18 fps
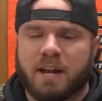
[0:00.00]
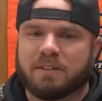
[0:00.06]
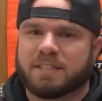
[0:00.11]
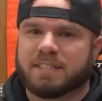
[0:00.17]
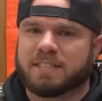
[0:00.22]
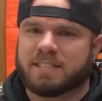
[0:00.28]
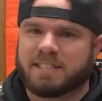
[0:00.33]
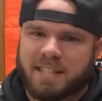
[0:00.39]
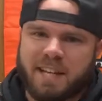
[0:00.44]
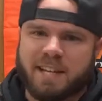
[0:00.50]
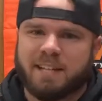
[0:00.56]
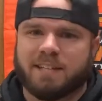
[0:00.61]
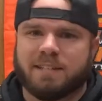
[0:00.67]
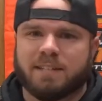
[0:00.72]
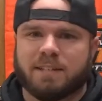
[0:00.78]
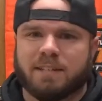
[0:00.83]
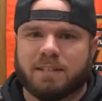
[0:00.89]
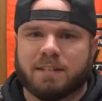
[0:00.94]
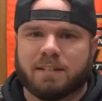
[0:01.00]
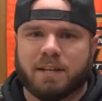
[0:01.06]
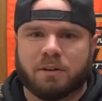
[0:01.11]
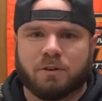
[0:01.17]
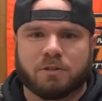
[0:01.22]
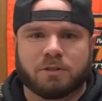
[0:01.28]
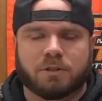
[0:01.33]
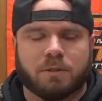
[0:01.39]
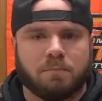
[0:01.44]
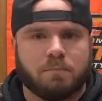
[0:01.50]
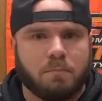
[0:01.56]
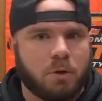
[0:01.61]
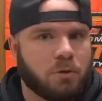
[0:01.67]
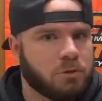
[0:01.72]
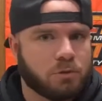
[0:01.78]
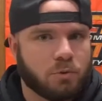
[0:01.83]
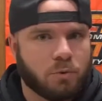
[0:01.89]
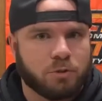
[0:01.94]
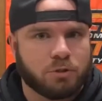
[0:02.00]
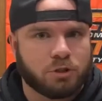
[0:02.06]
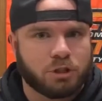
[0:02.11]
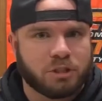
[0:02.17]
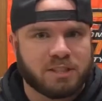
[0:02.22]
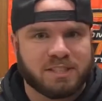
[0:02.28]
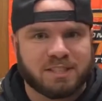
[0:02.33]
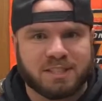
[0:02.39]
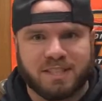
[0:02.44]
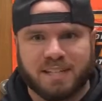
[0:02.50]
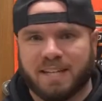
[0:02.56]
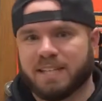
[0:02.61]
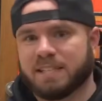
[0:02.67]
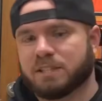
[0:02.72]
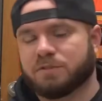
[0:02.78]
the state that grows the most oranges is